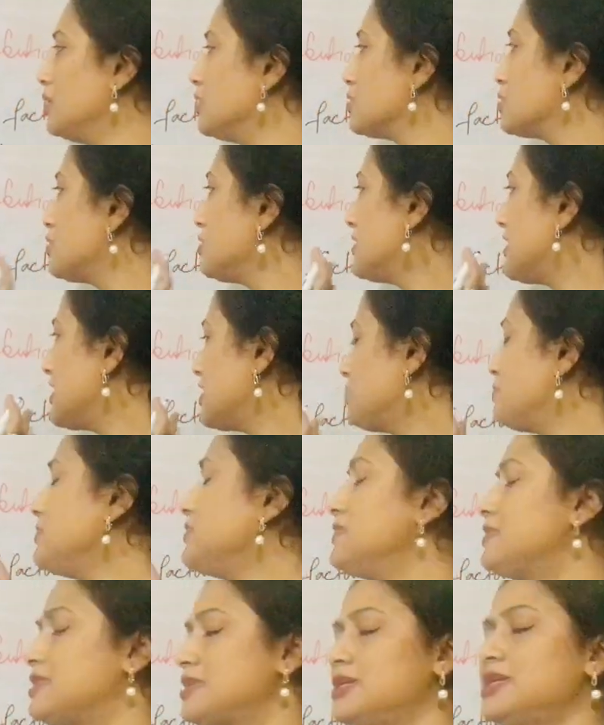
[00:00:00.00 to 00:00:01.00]
So it has
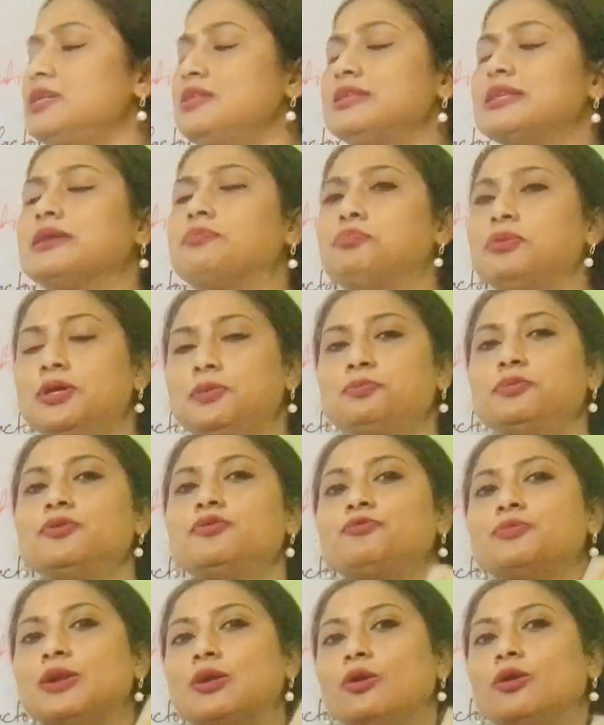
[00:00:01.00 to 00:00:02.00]
been seen that people
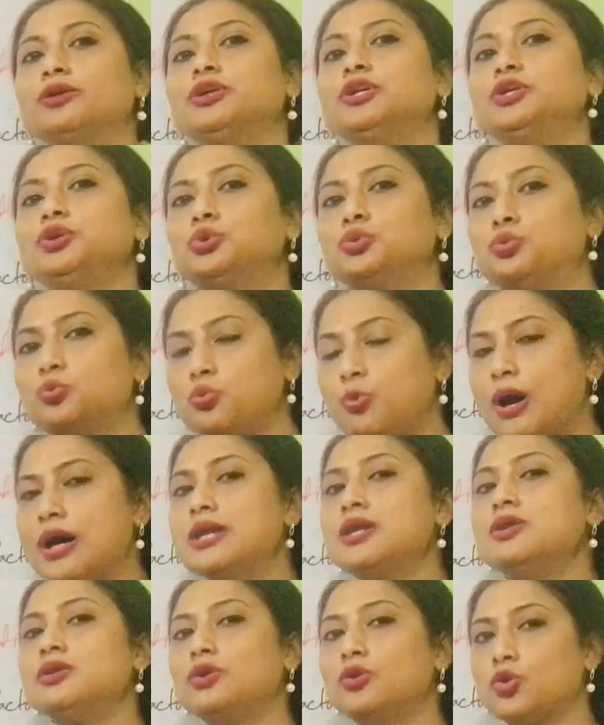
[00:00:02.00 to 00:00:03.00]
belonging to
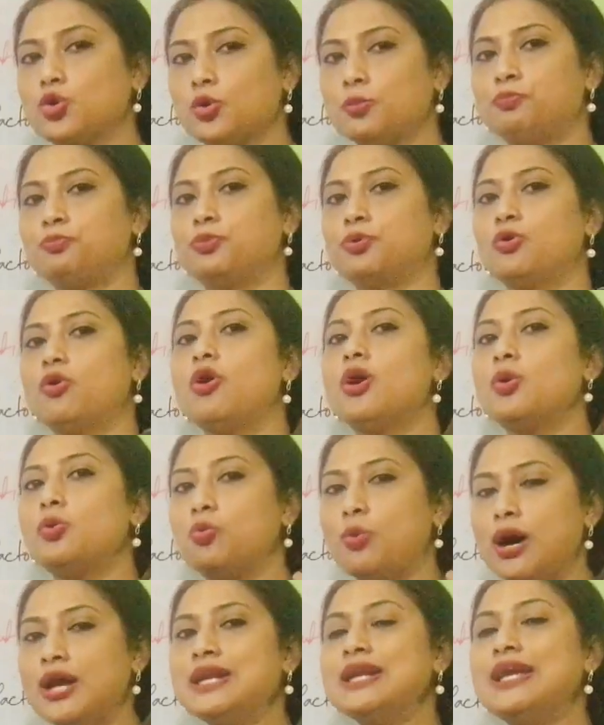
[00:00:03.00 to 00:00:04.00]
one group or
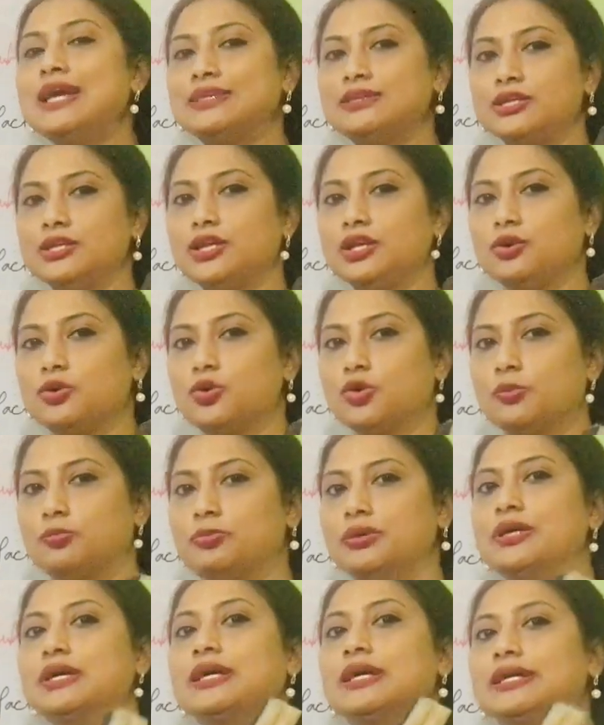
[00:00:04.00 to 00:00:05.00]
one ethnic group
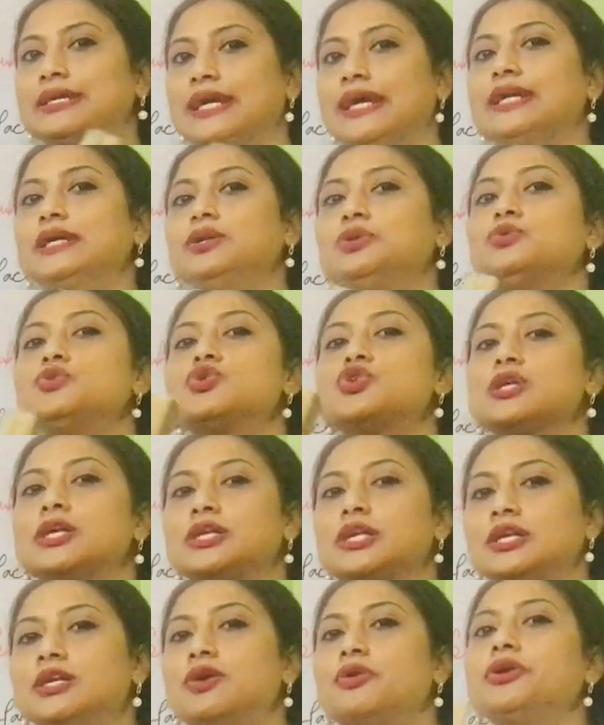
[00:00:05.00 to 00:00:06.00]
tend to
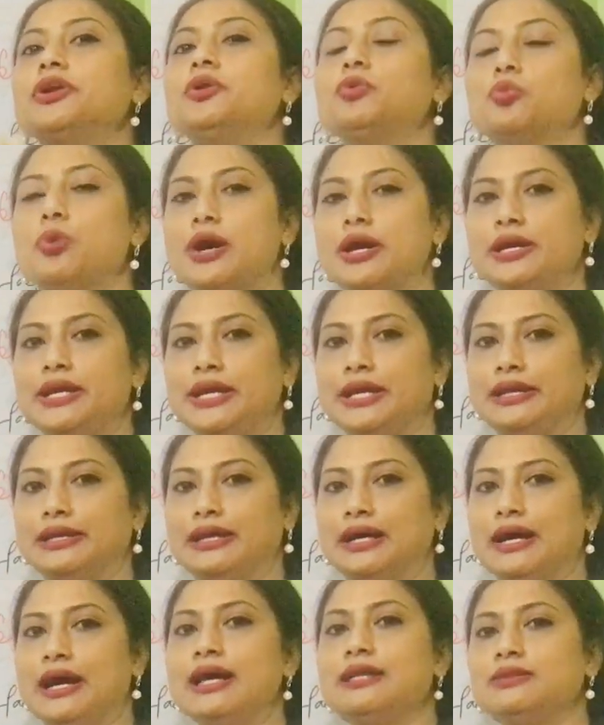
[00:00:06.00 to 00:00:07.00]
settle down in one
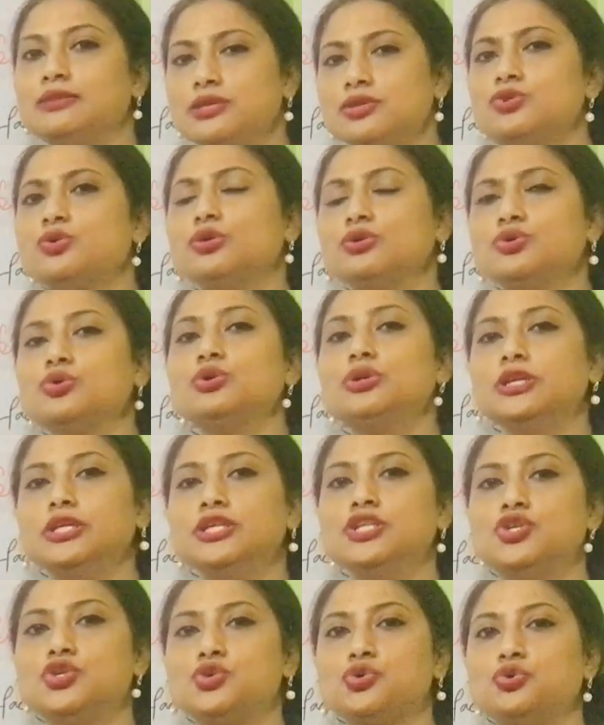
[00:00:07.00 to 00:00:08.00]
area, and this also
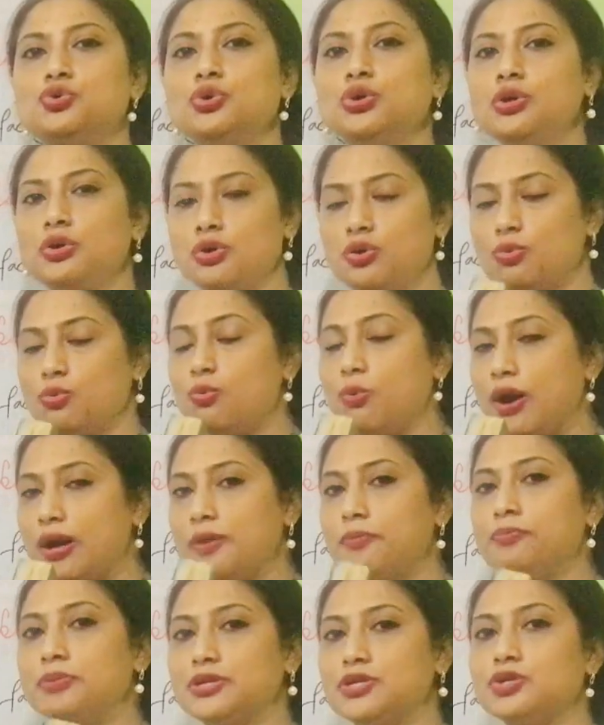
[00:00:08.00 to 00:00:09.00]
leads to
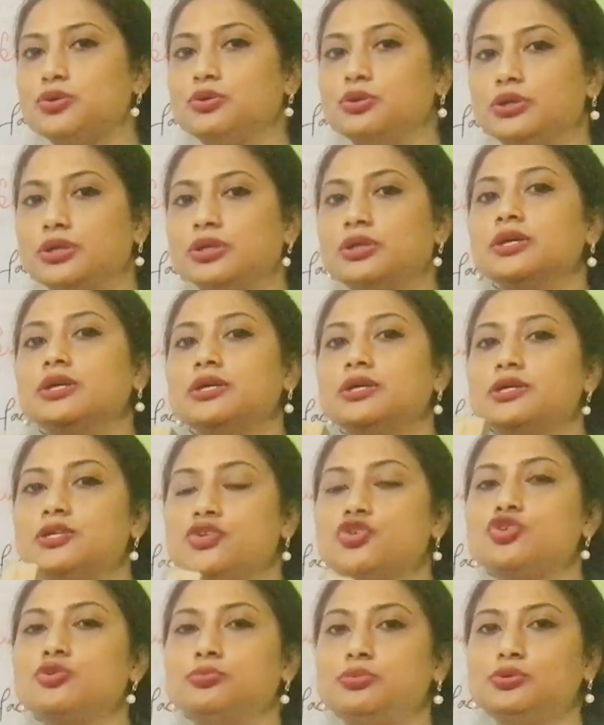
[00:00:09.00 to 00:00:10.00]
one particular
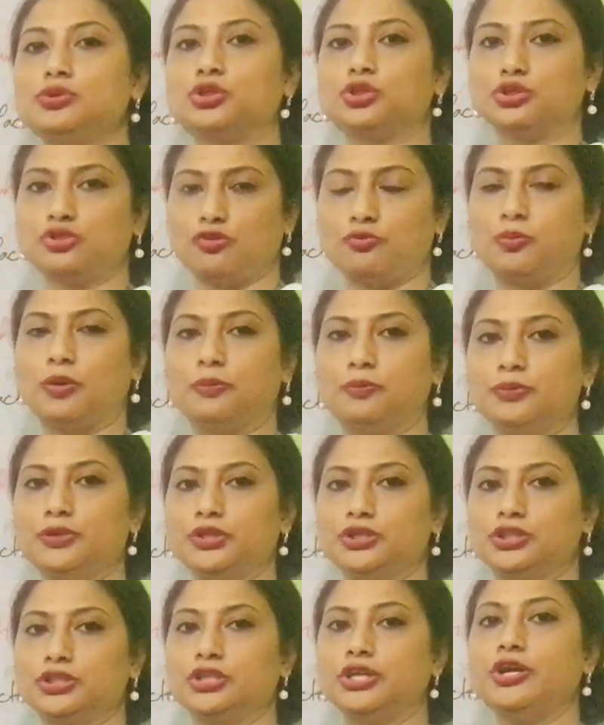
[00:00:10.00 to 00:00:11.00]
distribution of
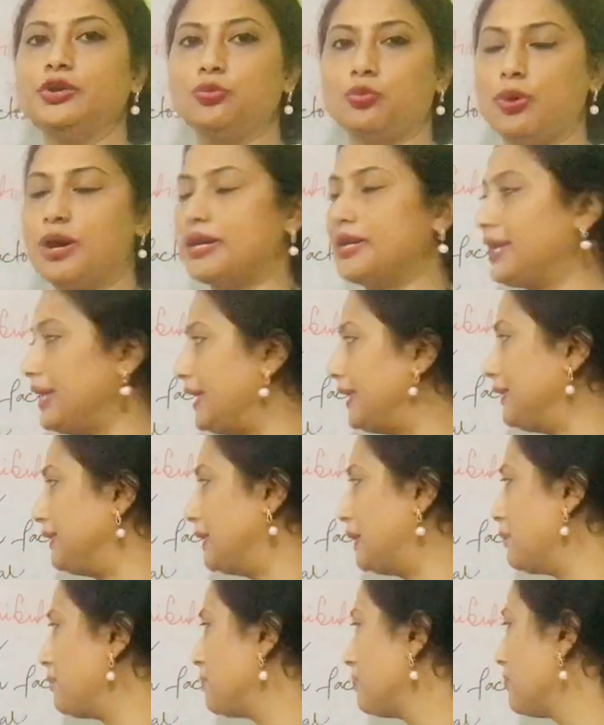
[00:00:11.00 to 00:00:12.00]
population in one area.